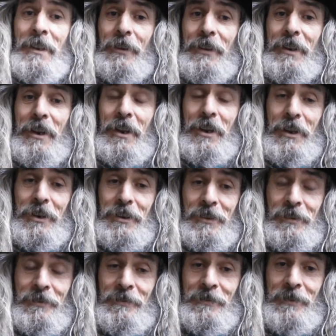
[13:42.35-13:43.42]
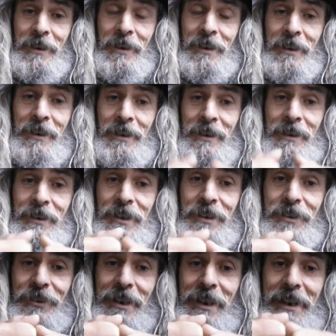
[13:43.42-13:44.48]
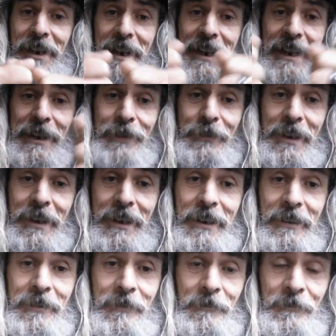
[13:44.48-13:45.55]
The curtain. There's the cleaving.